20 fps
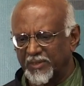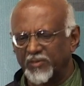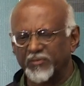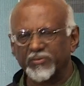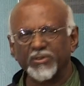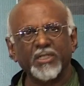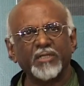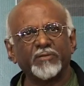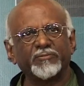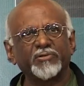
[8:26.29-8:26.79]

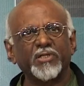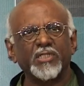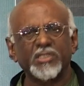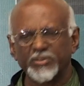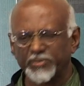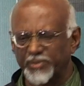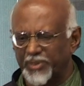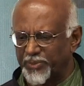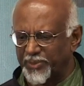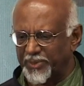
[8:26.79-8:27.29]
of the
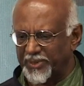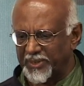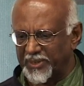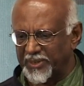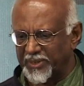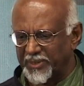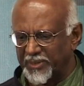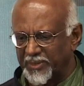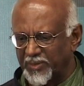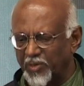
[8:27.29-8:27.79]
difference between
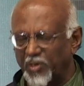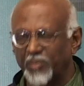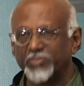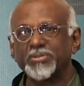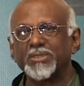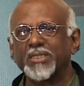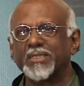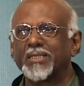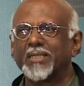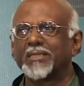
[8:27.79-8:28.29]
the
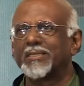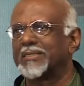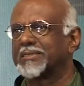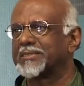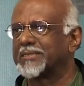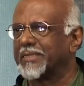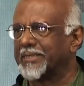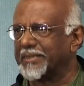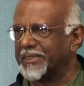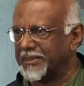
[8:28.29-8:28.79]
object and
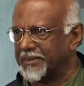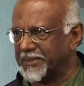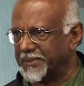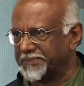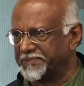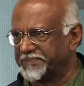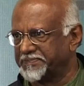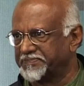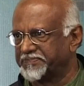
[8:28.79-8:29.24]
its creator.